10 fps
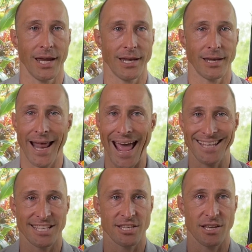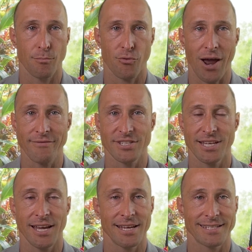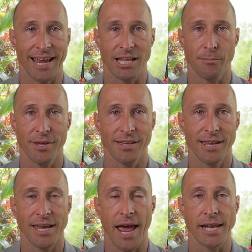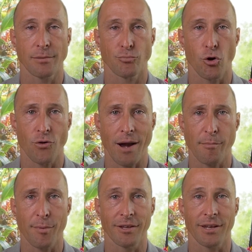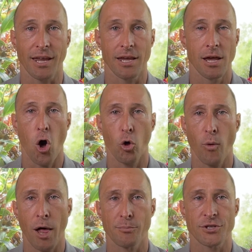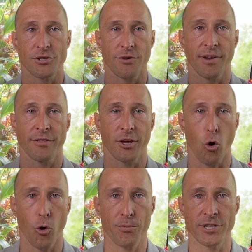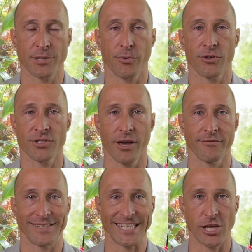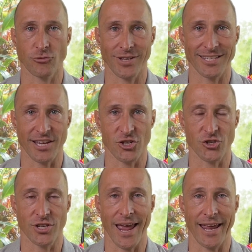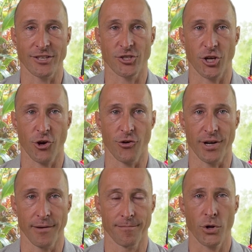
It enhances privacy, scalability, and programmability, all while preserving the core principles of decentralization and security.